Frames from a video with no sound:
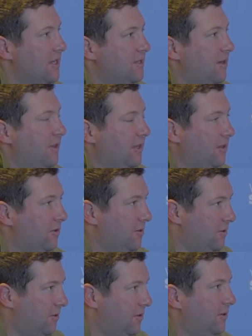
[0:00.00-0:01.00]
So I think the
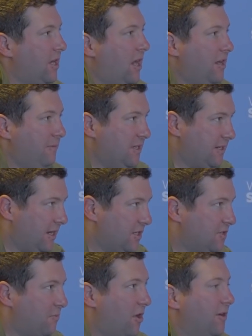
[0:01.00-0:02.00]
whole economy is getting
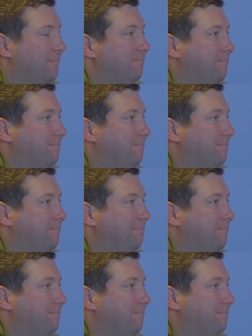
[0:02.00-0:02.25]
smarter.